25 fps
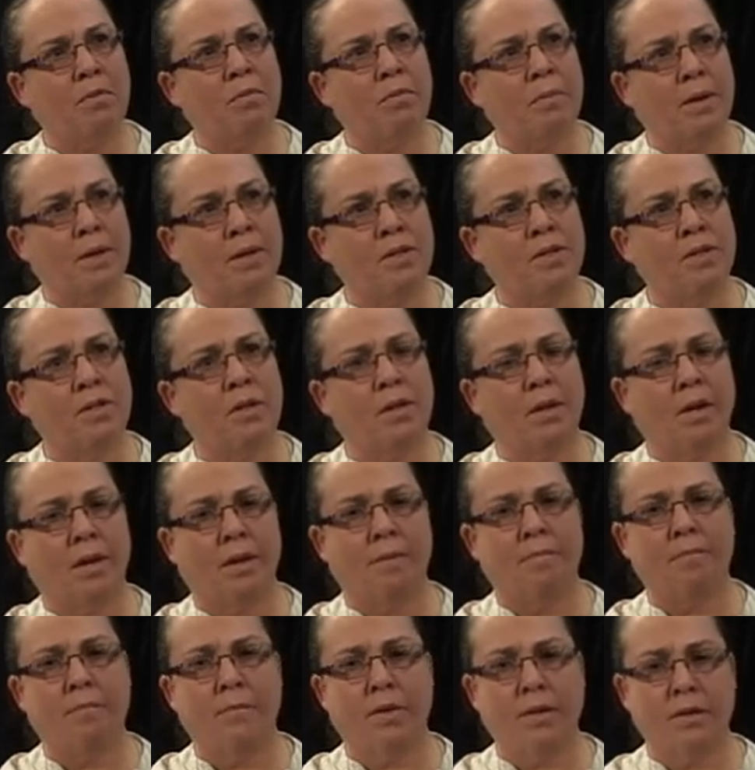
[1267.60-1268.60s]
budget.
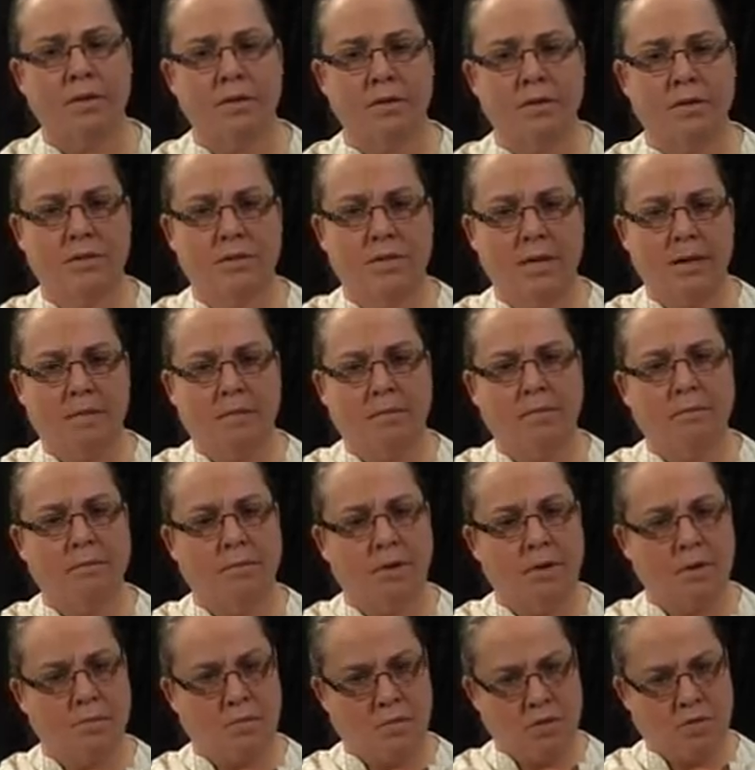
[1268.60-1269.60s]
Some
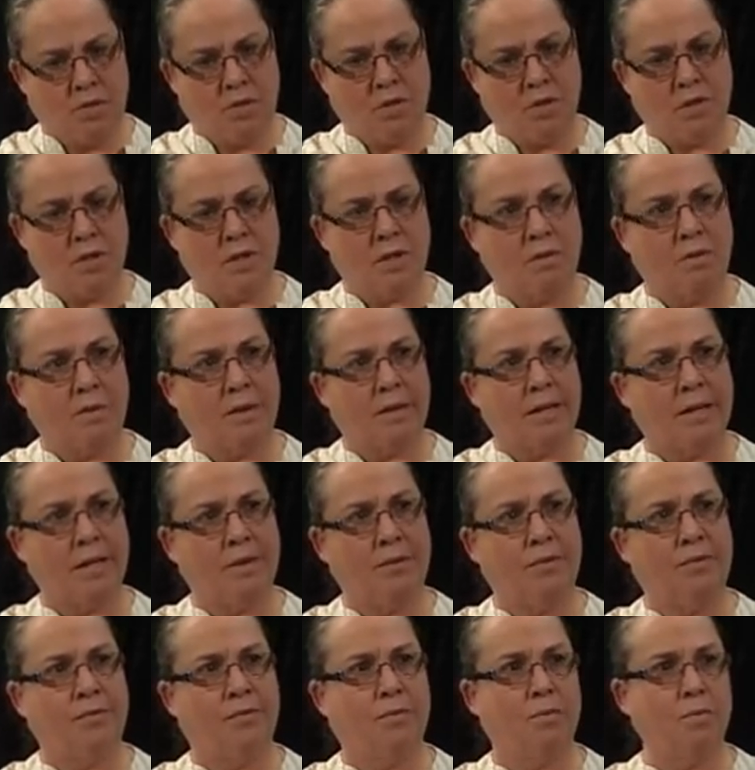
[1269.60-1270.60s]
emergency
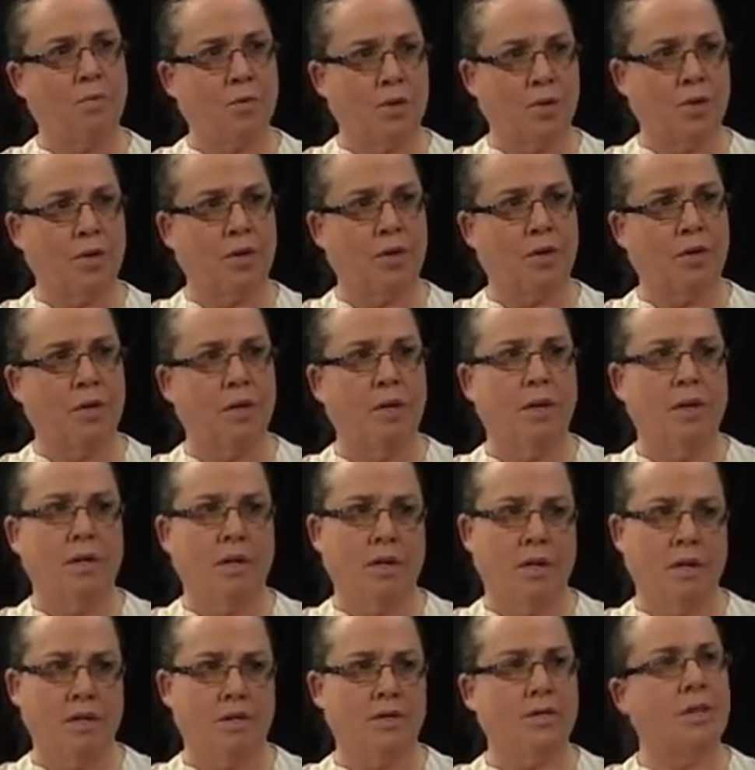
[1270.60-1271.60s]
relief work
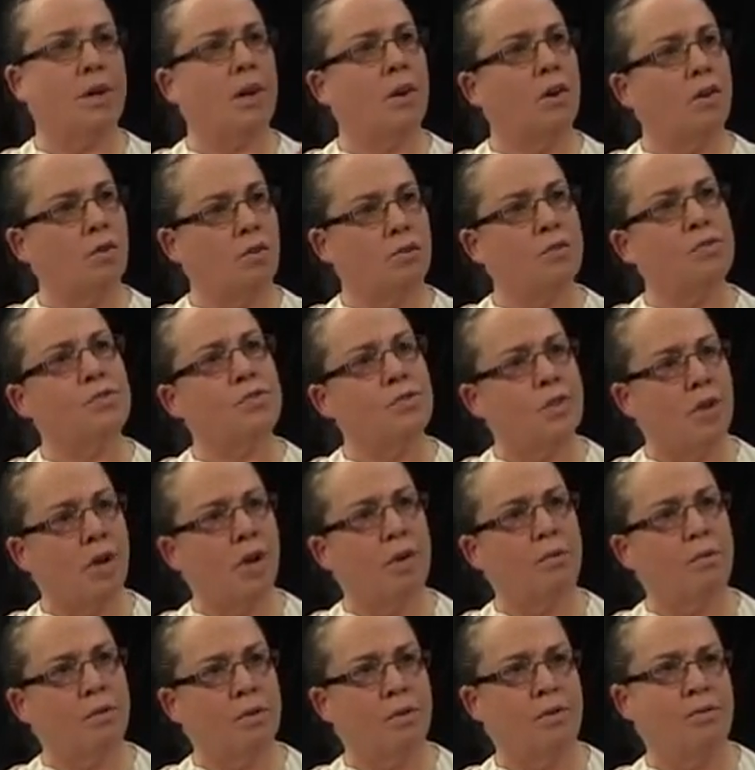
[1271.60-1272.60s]
is done
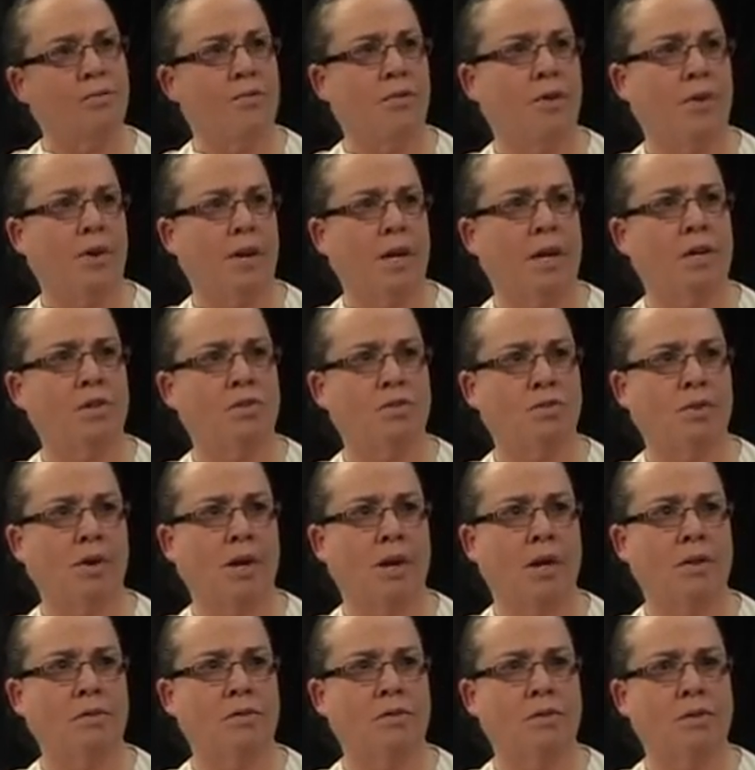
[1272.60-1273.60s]
alongside with the financial
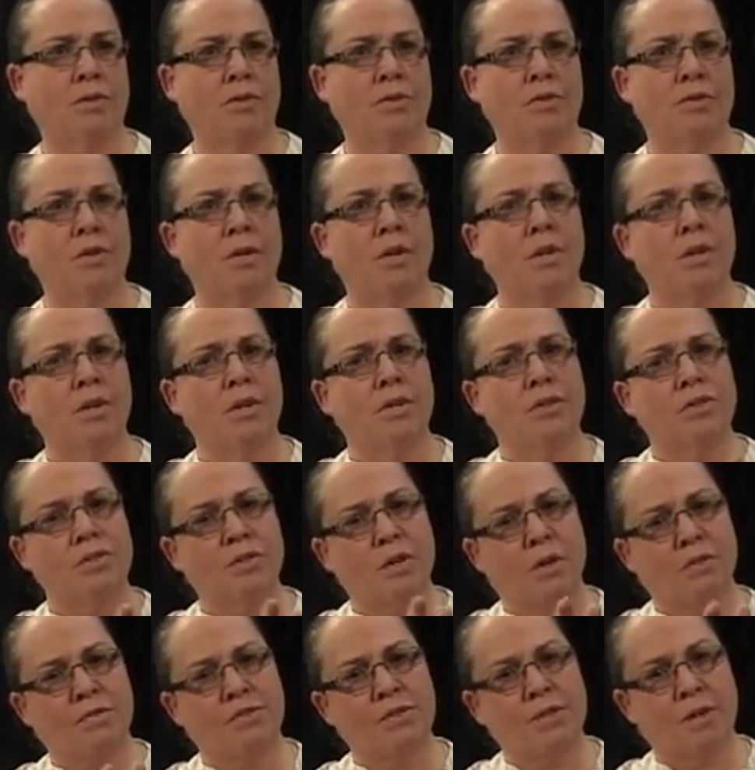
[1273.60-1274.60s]
counsellors.
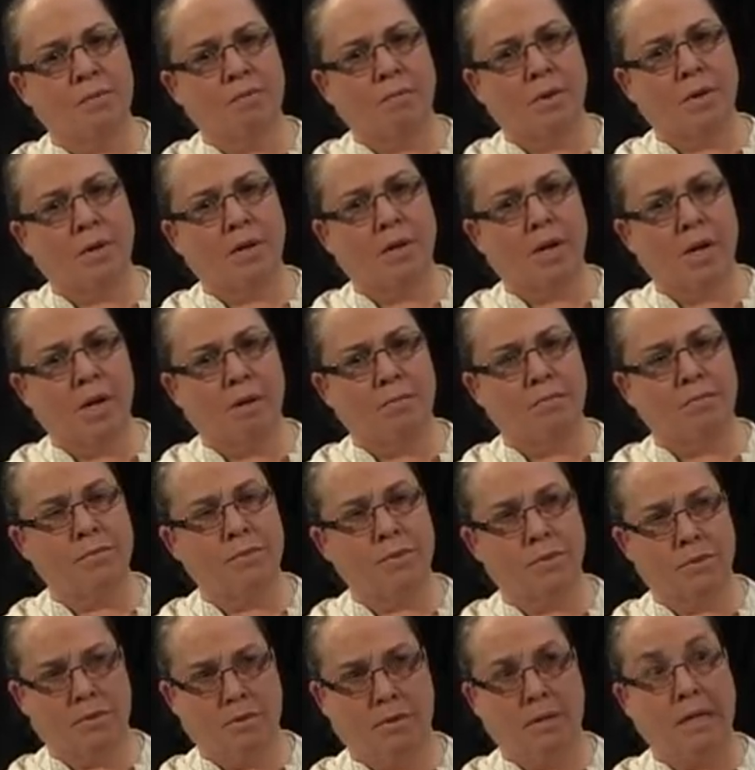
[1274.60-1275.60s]
So if someone
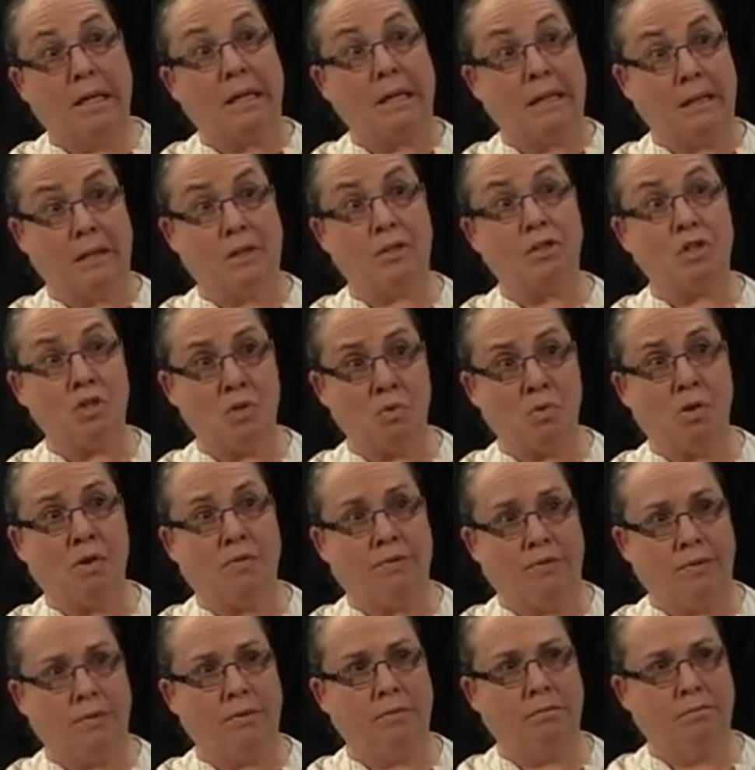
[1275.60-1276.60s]
comes a little too
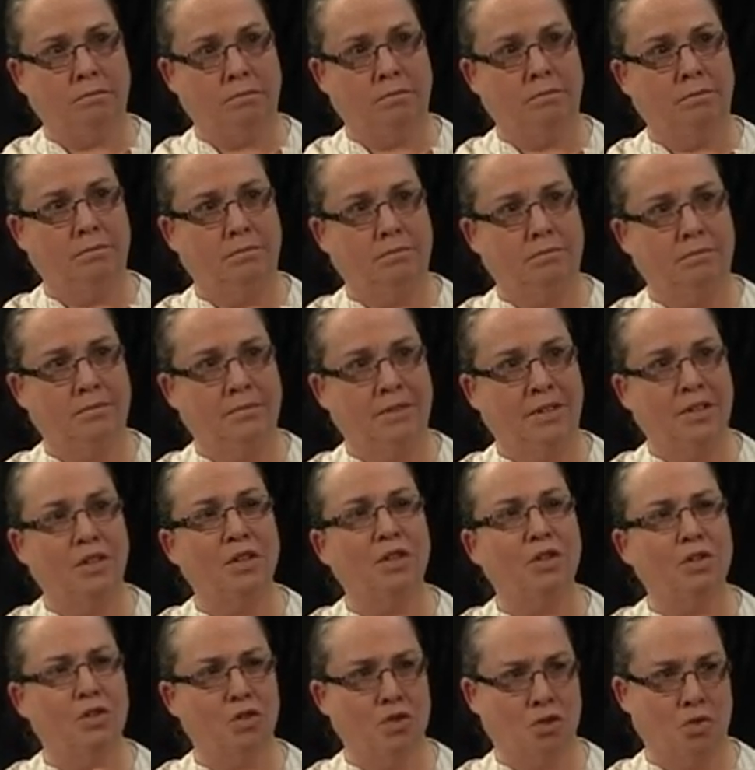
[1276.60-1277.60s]
often
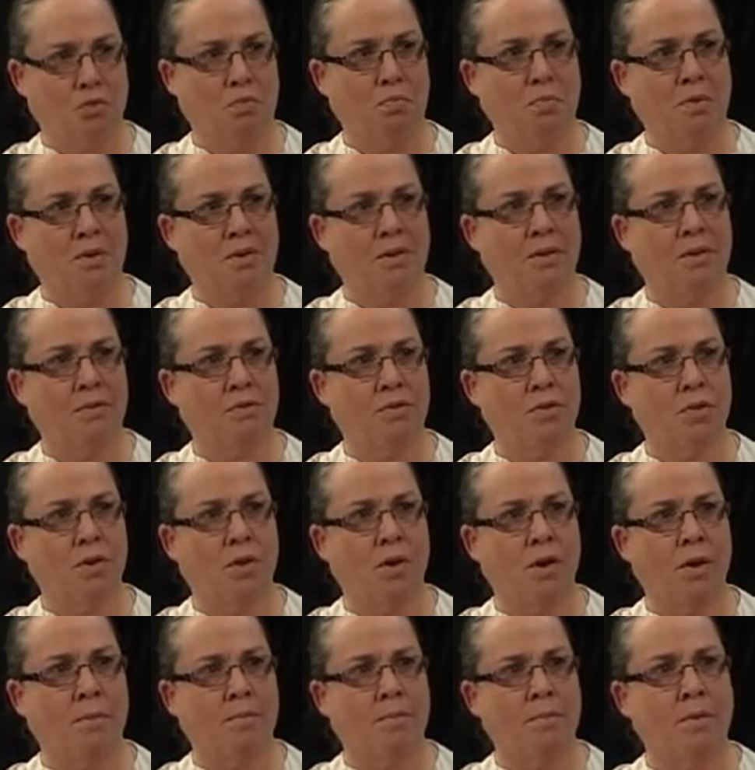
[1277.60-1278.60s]
in a short period of
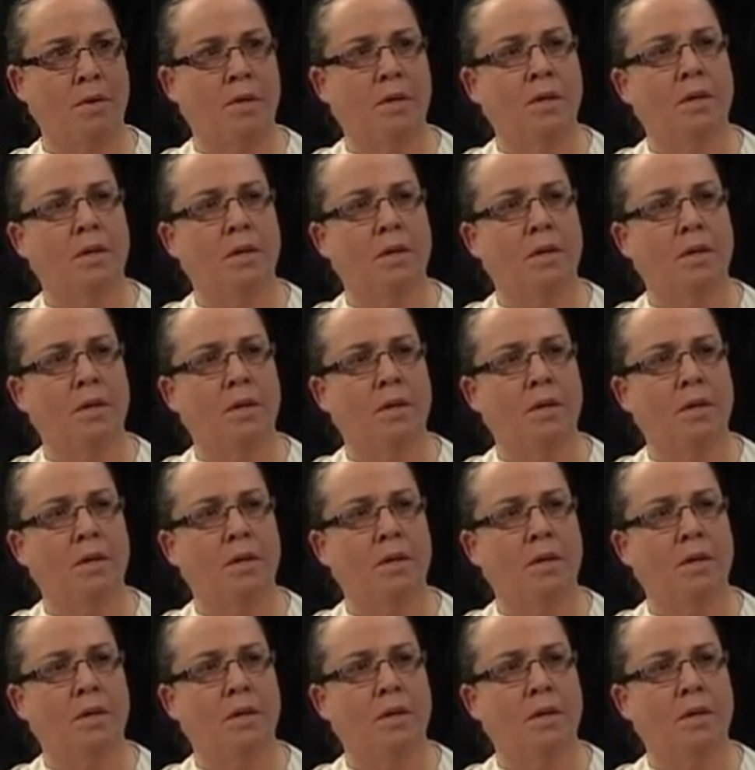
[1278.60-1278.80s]
time,